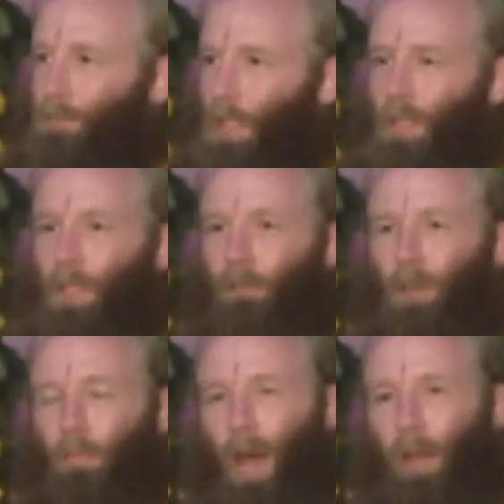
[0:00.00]
It didn't
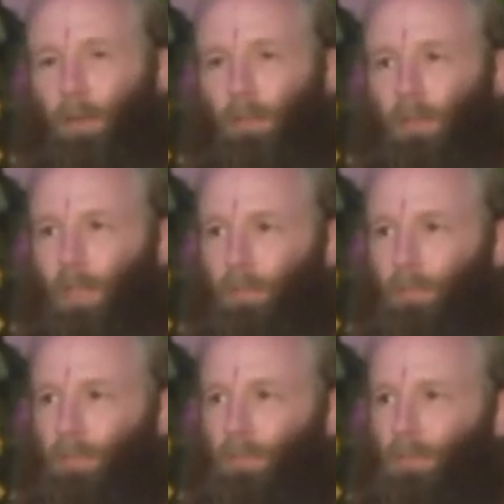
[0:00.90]
even matter to
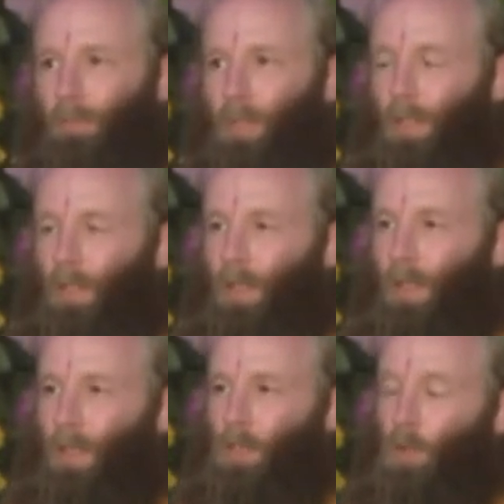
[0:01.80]
him.
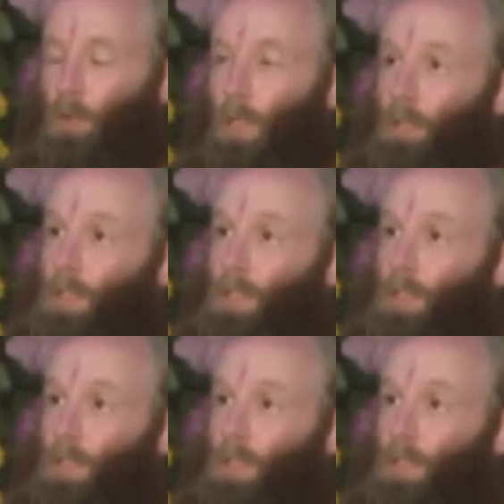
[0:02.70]
So when